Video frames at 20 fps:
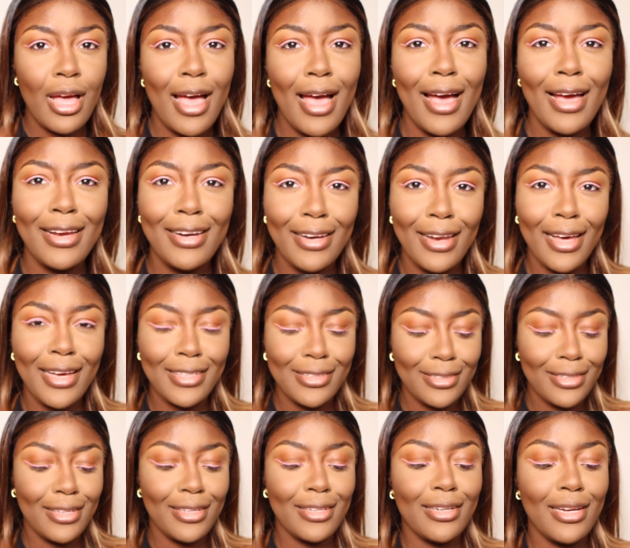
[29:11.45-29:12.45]

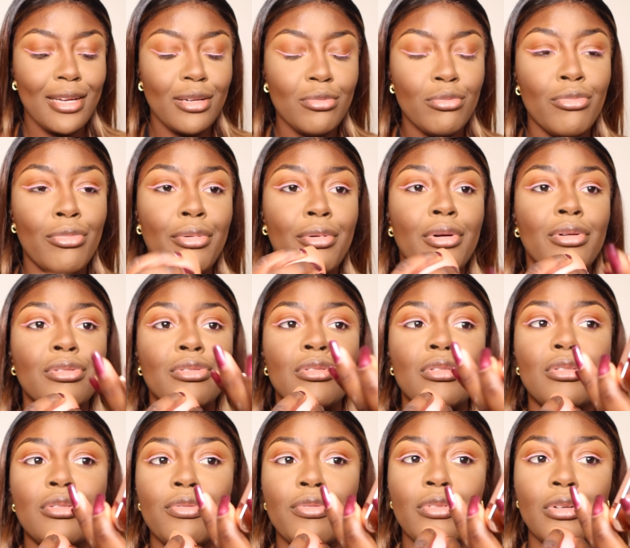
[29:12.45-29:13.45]
highlighted and
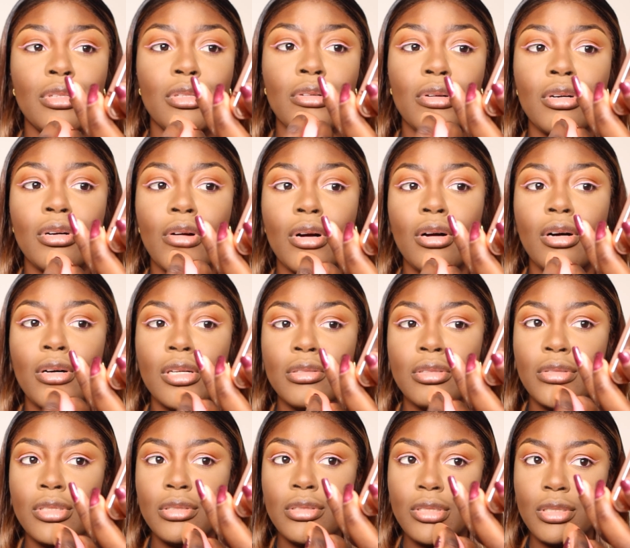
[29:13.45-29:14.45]
bronzed for the
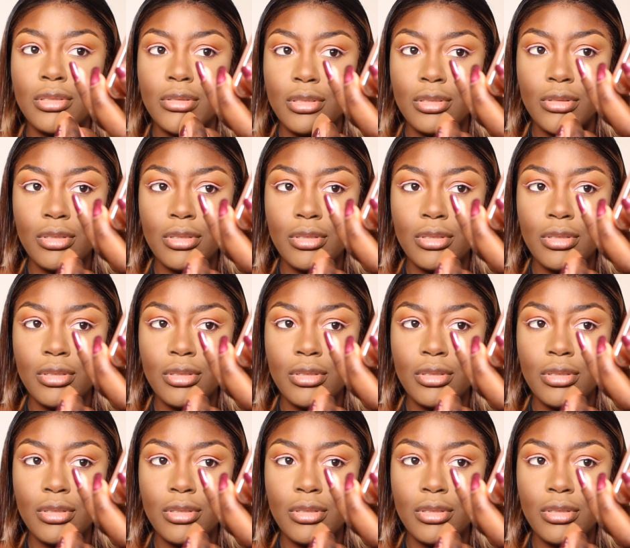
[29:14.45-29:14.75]
gods.